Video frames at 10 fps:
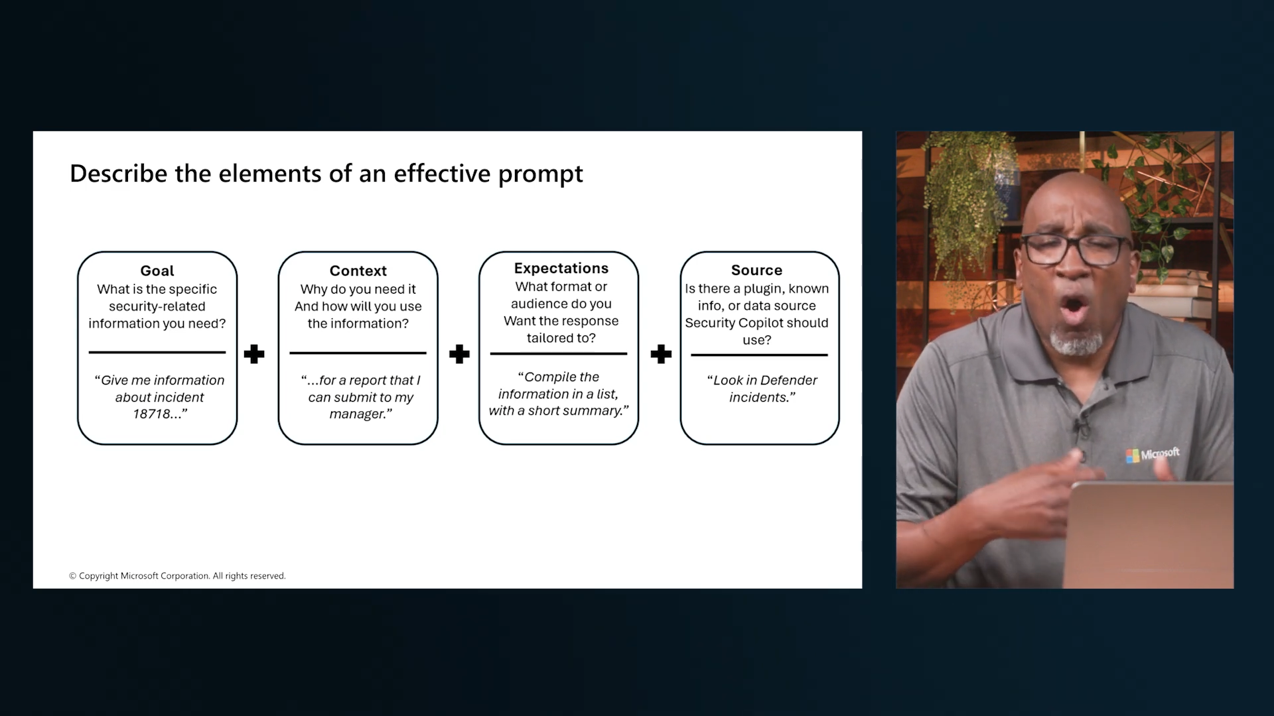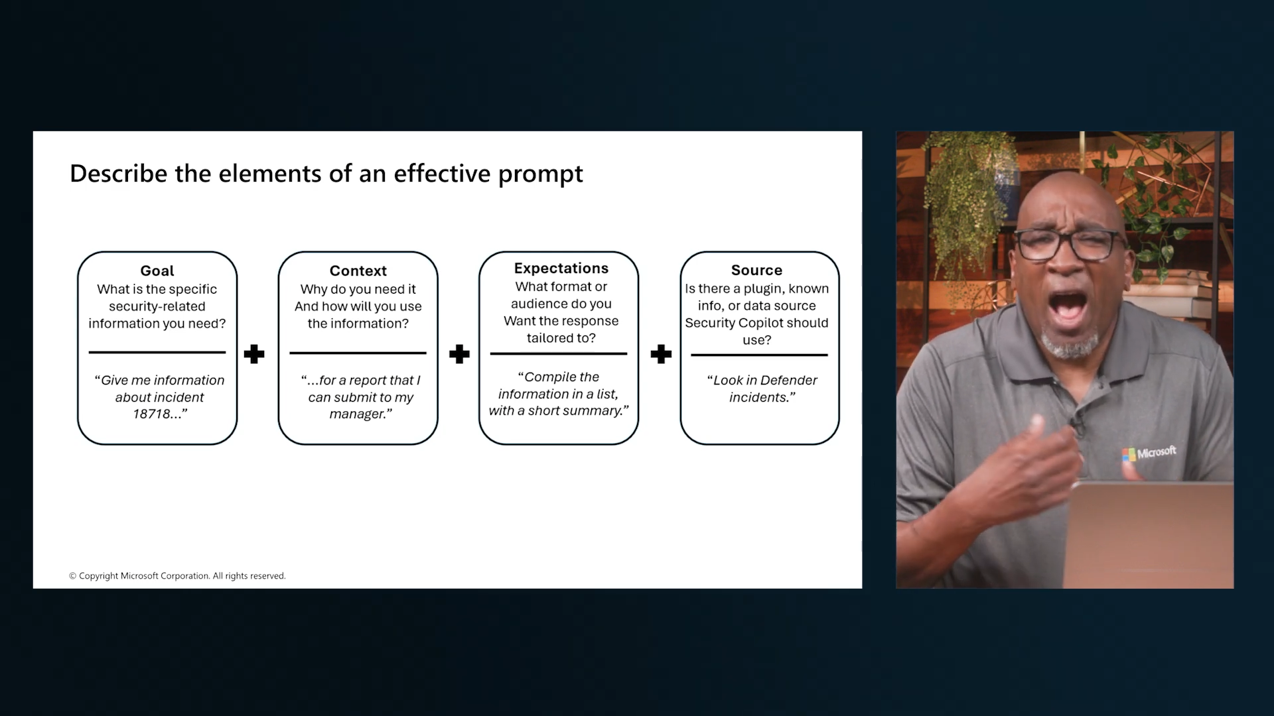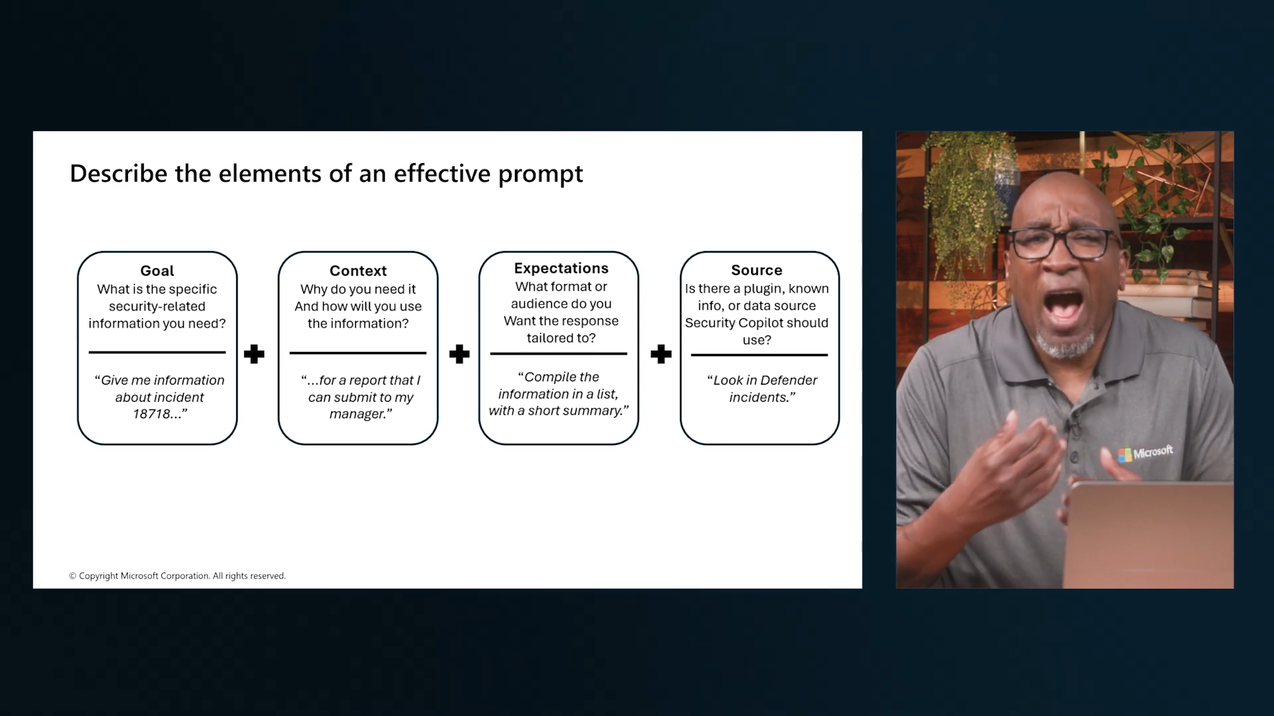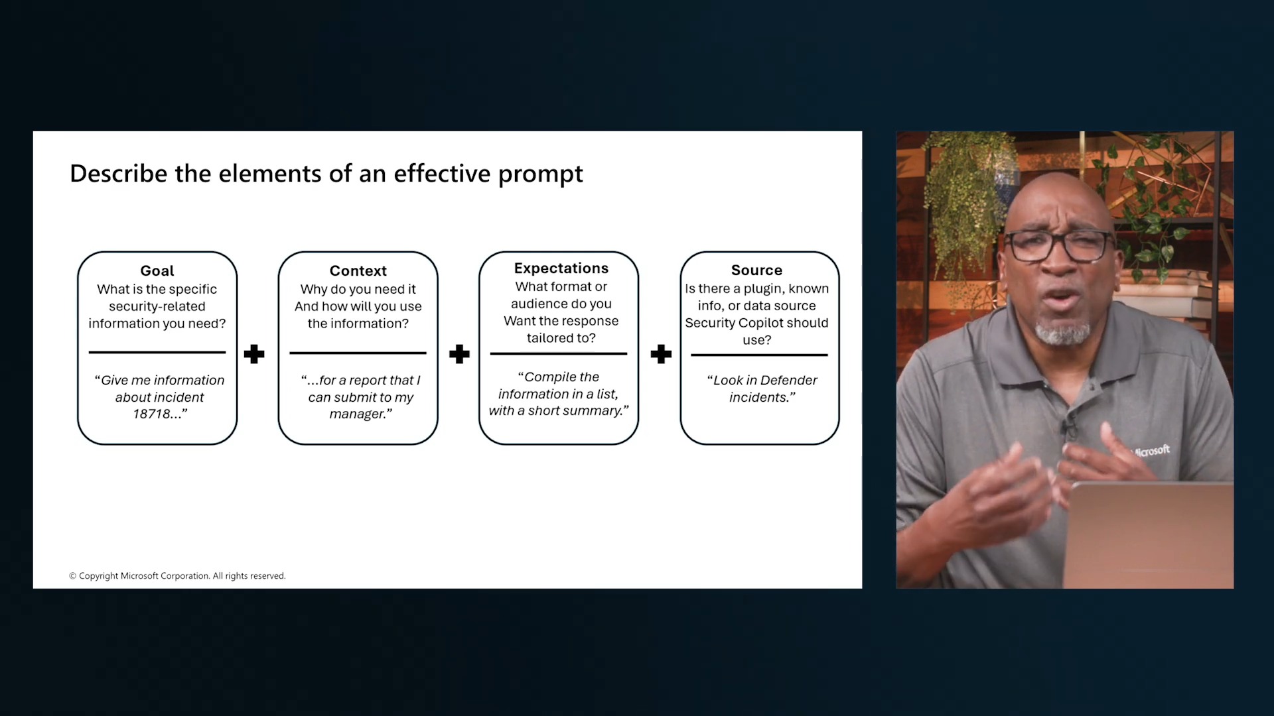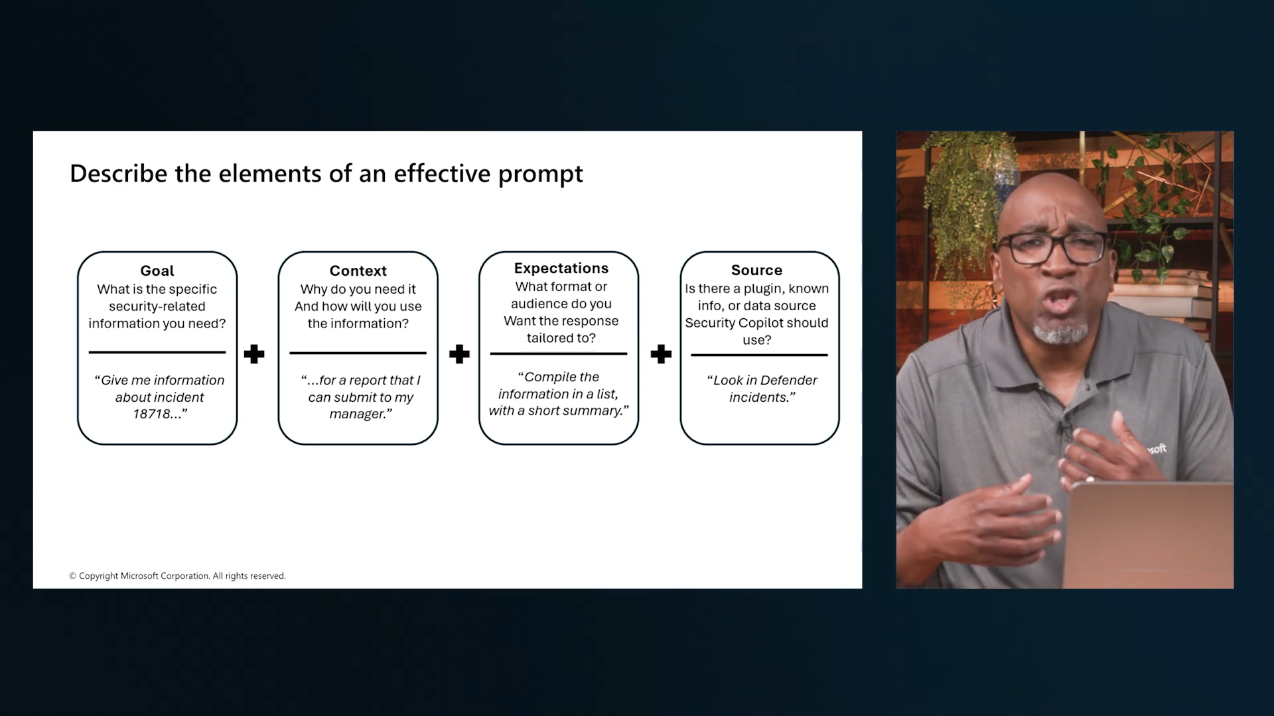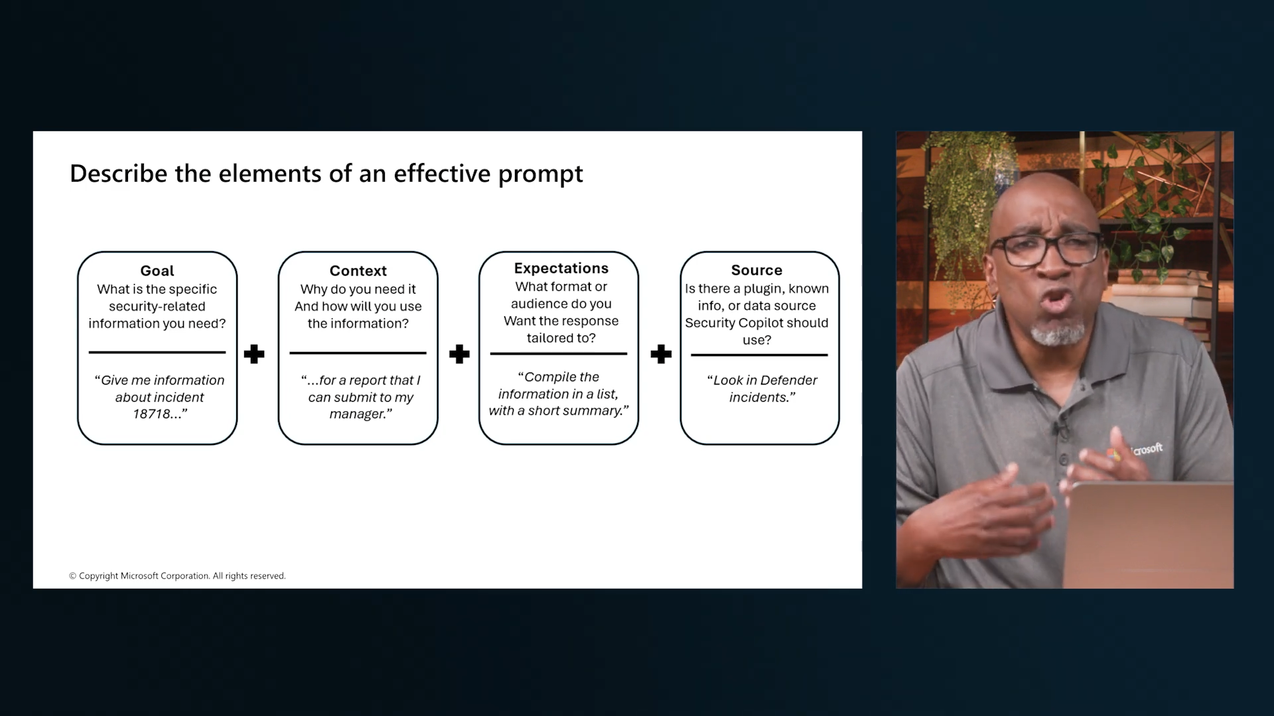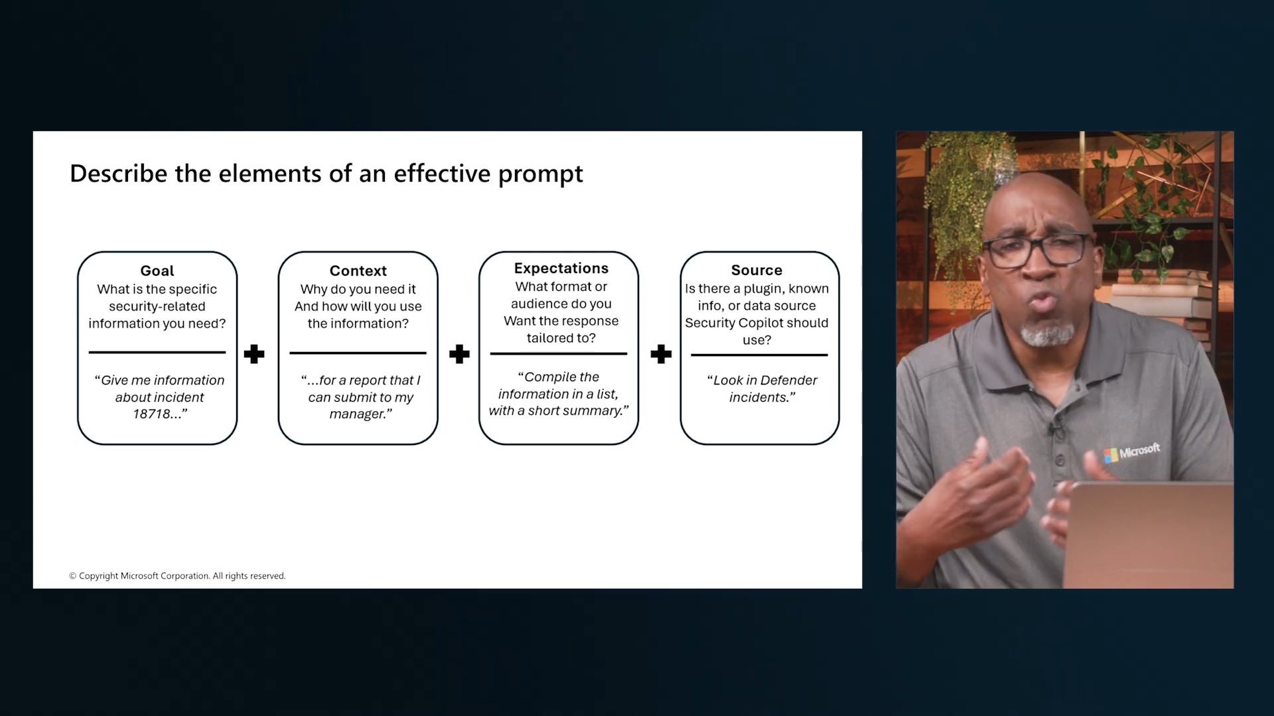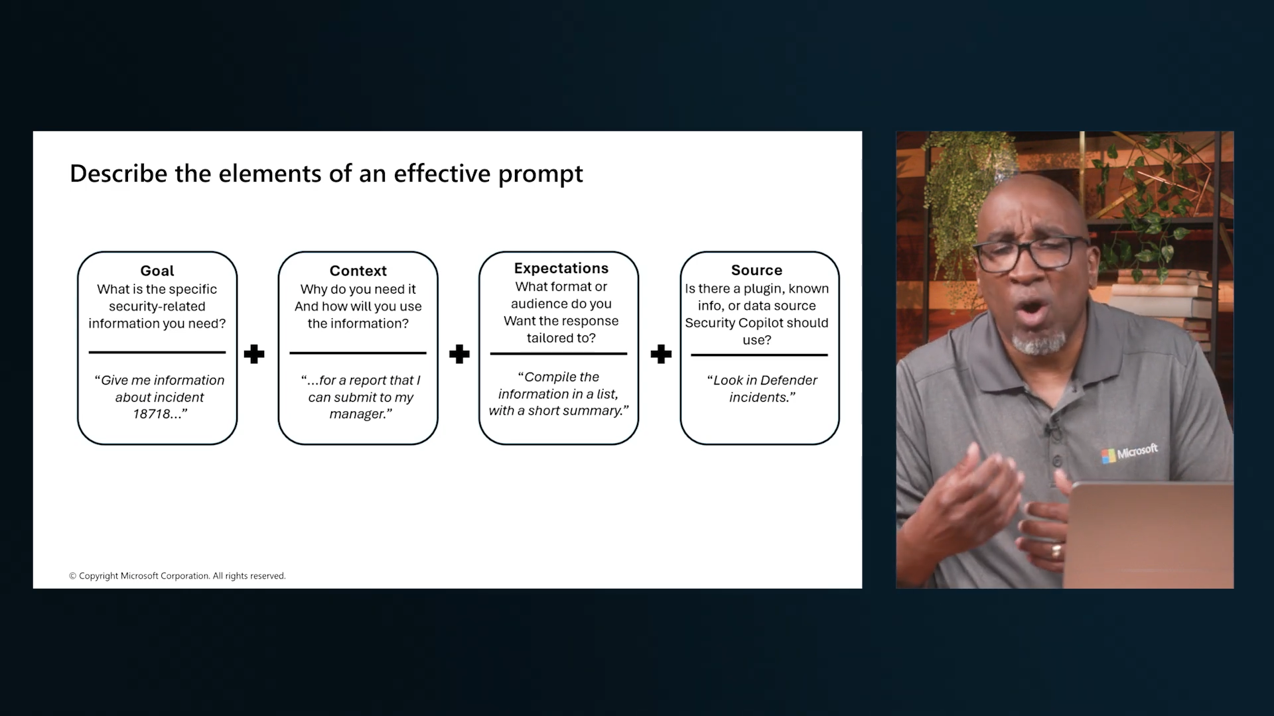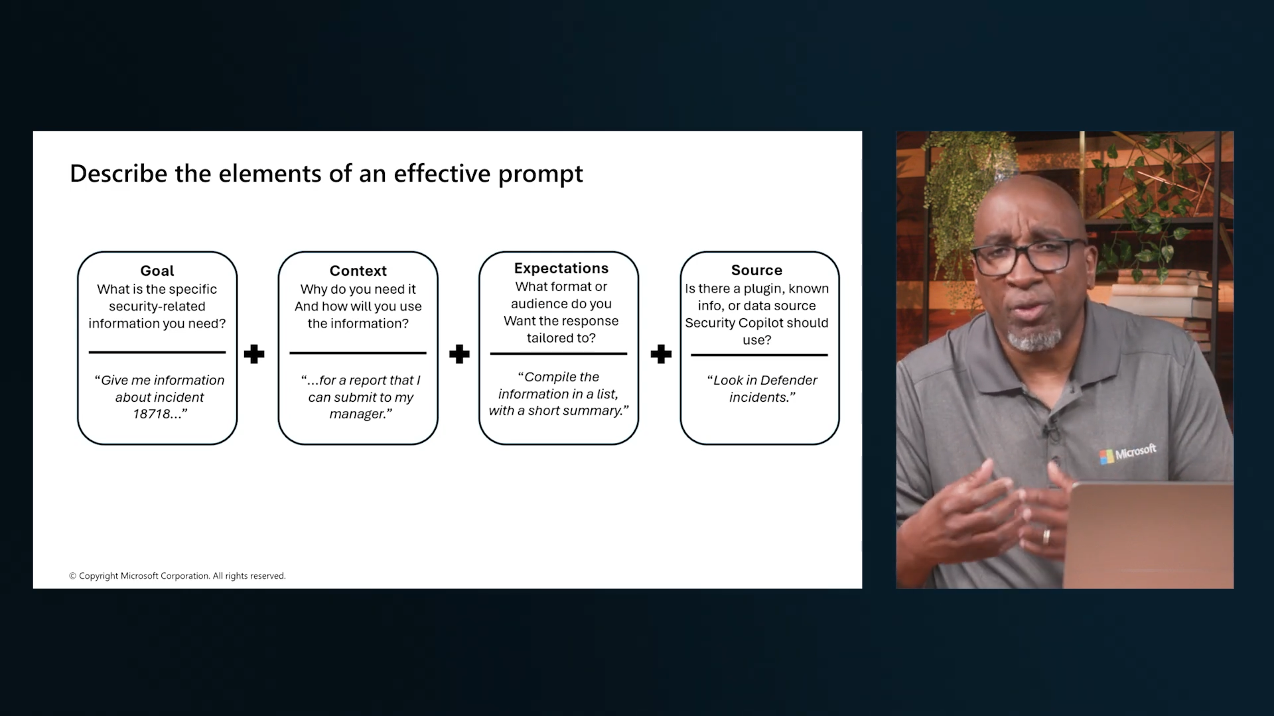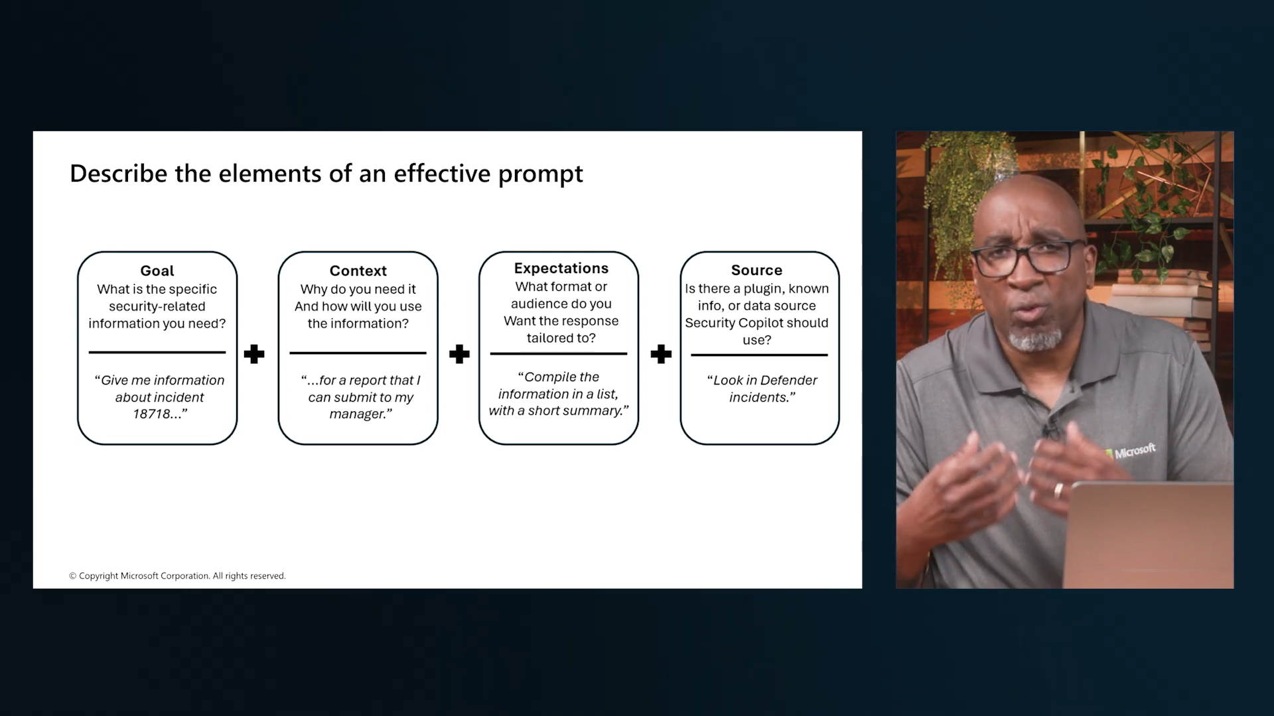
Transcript: How do you want